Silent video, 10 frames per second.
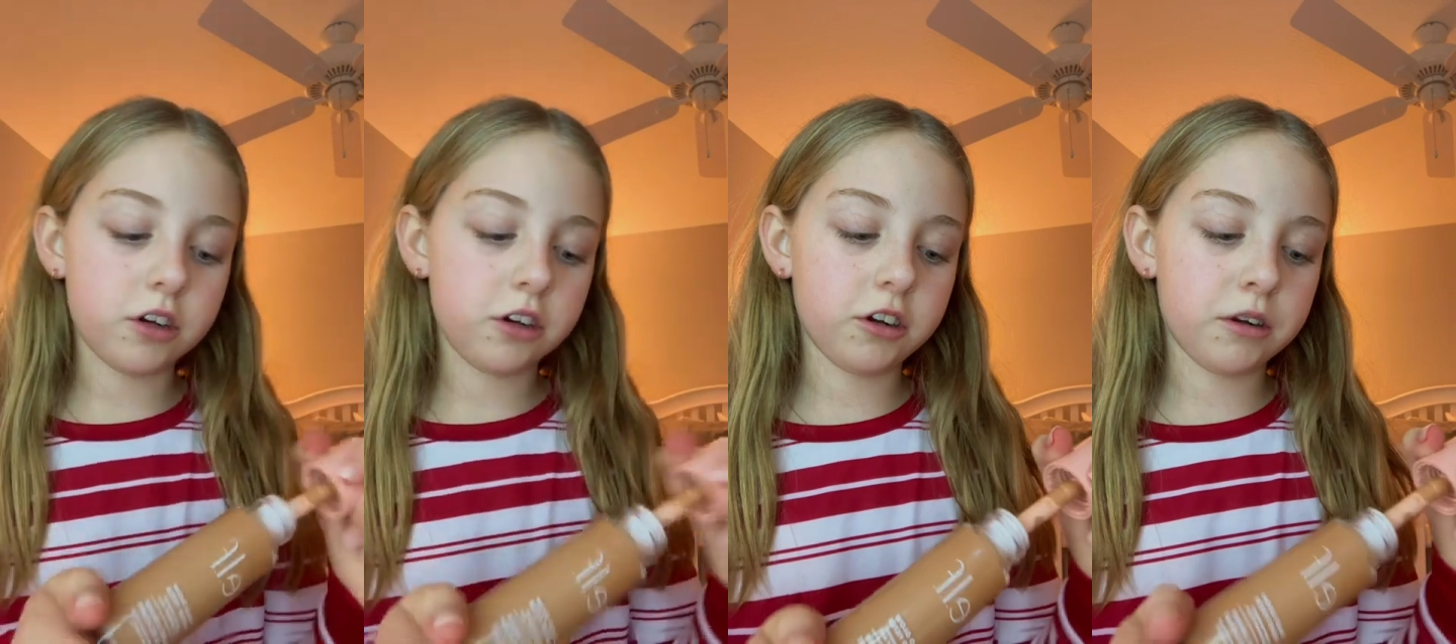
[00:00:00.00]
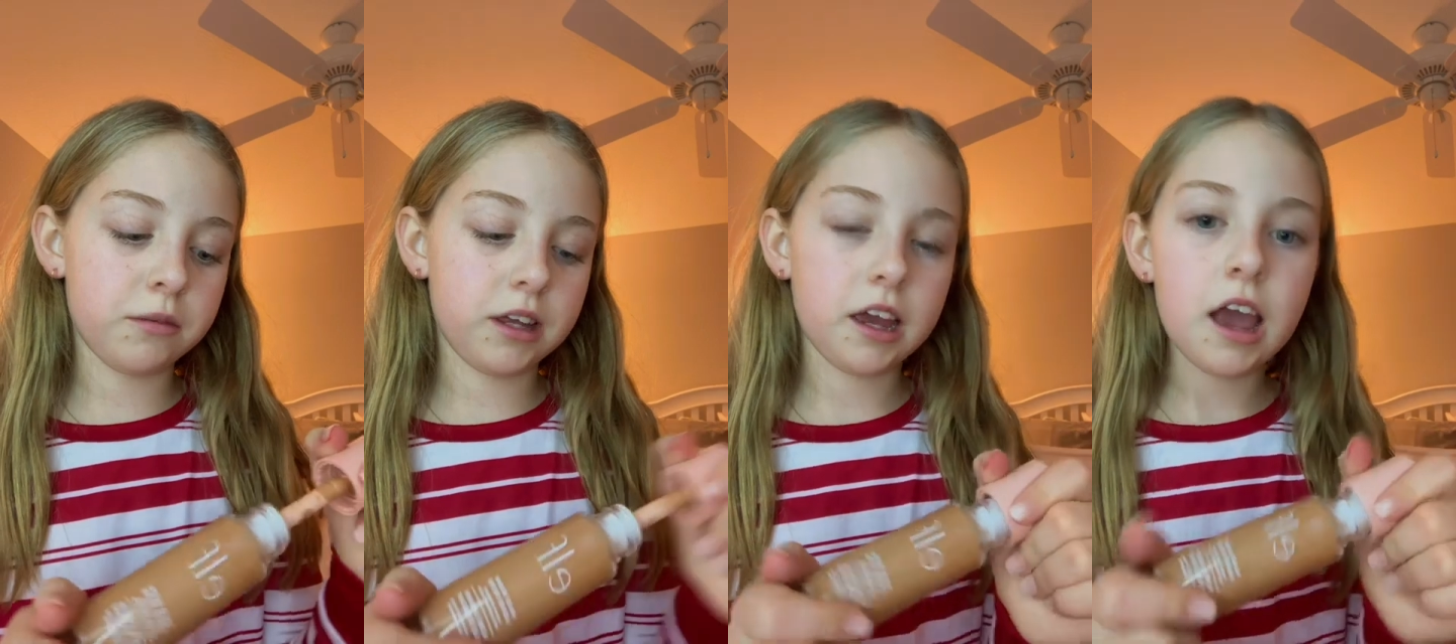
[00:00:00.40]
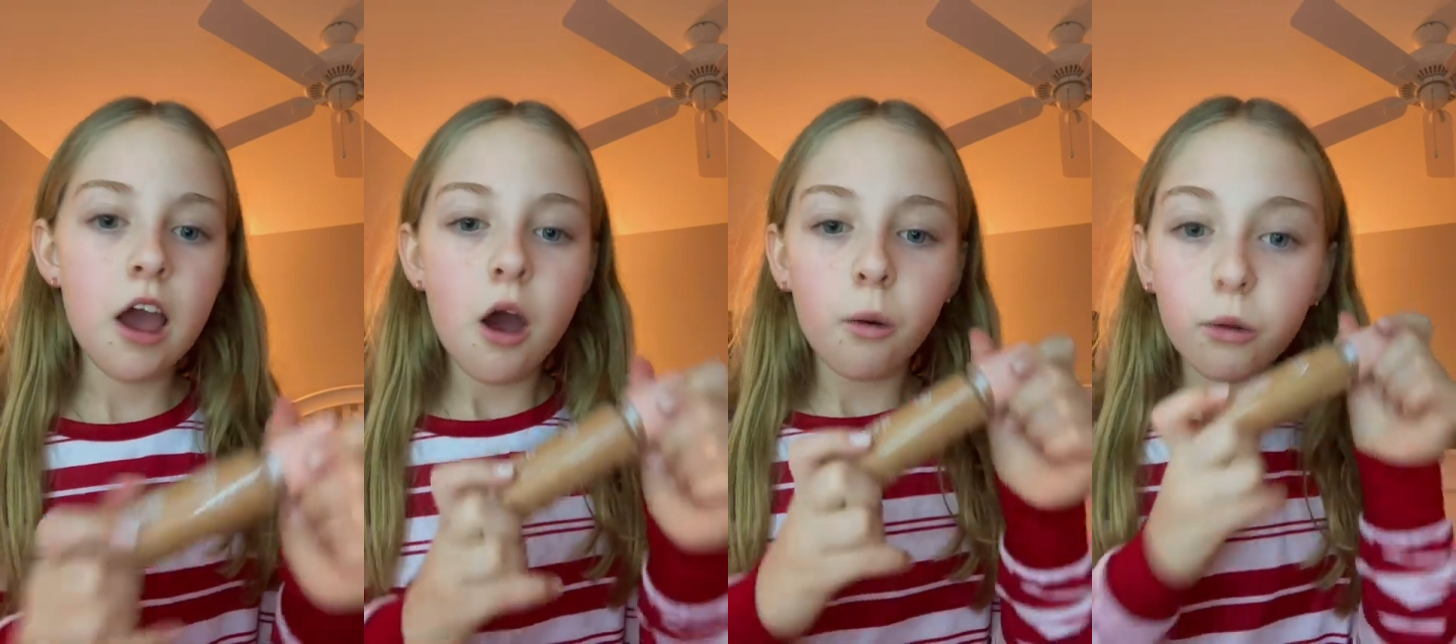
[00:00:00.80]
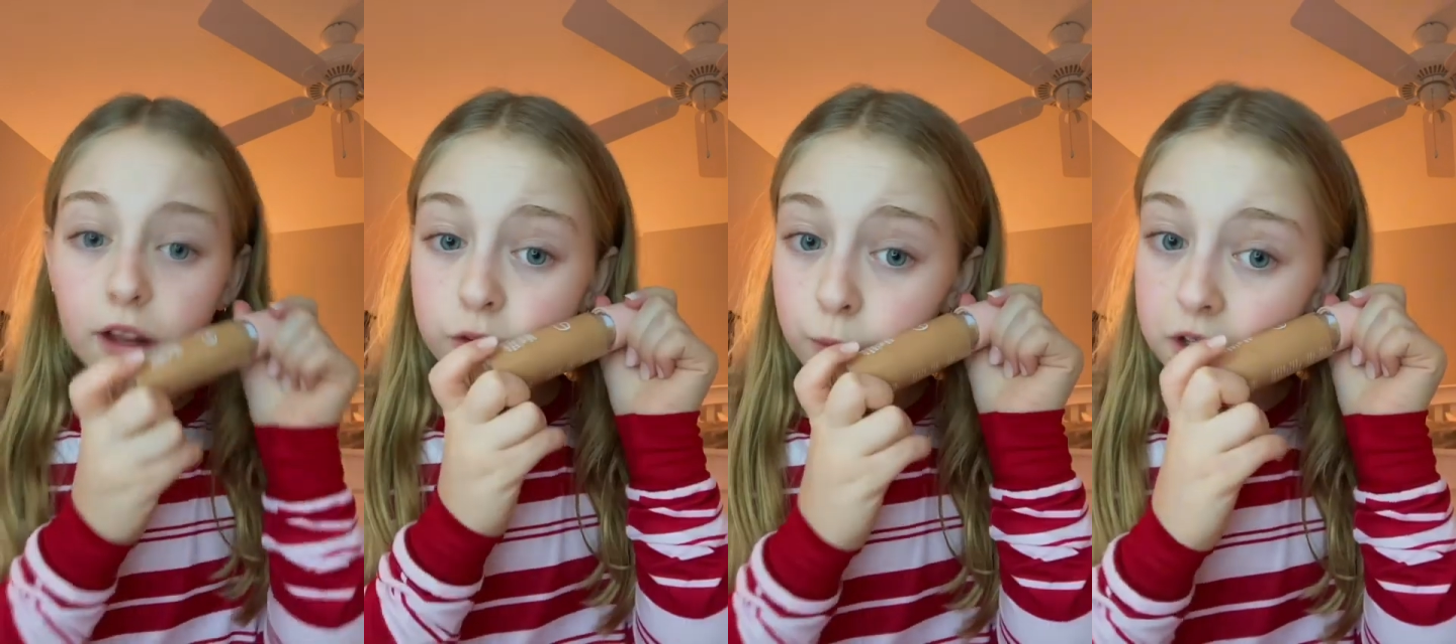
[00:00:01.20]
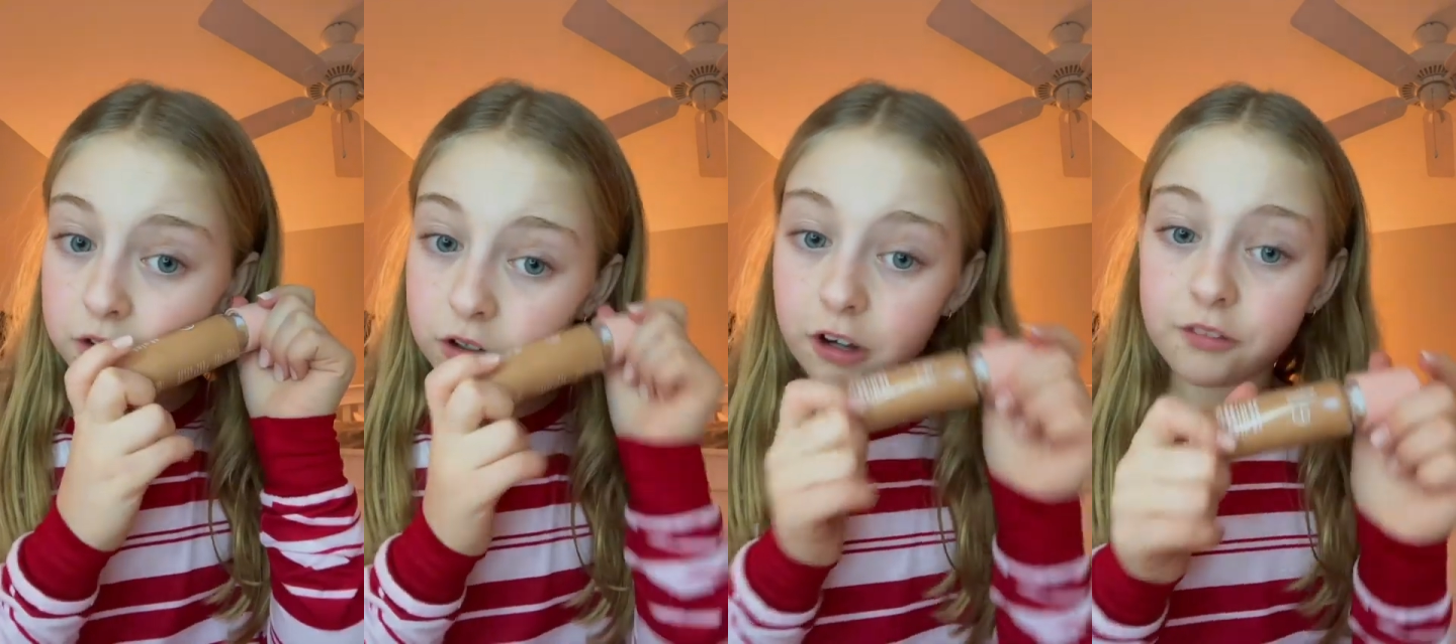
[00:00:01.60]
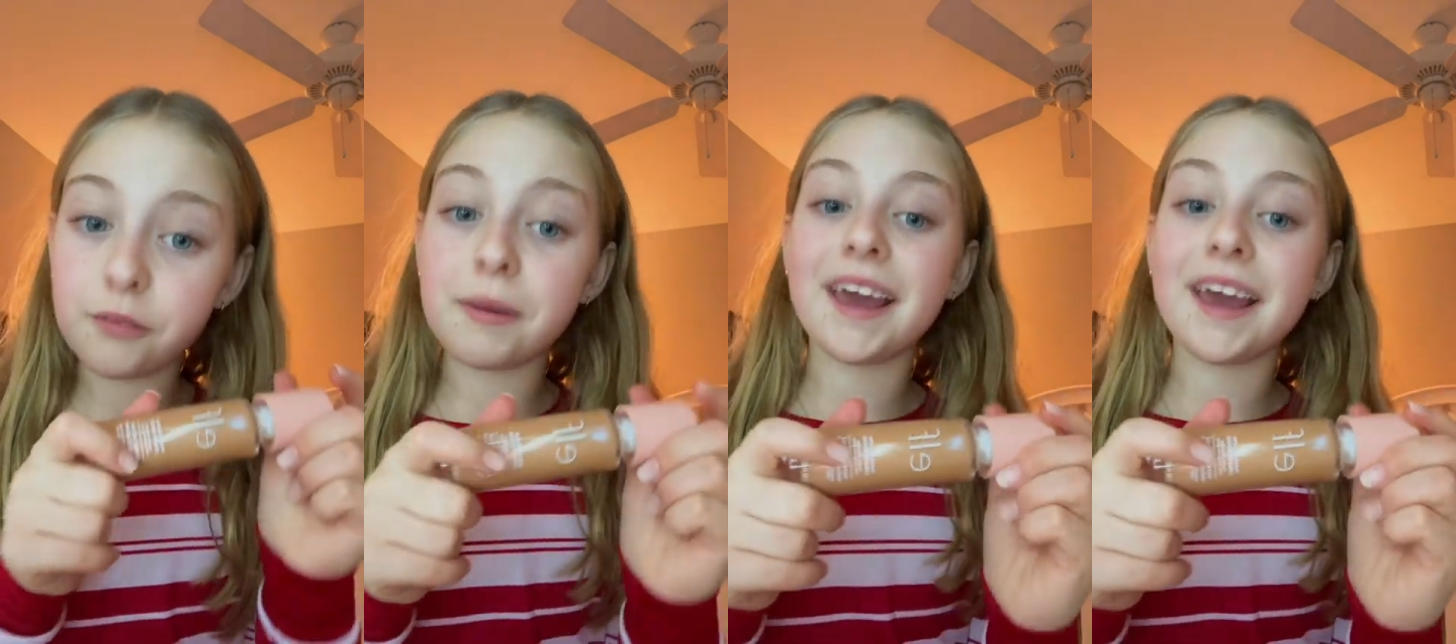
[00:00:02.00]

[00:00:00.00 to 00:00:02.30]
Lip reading: and you're going to be like, well, that's way too dark for me.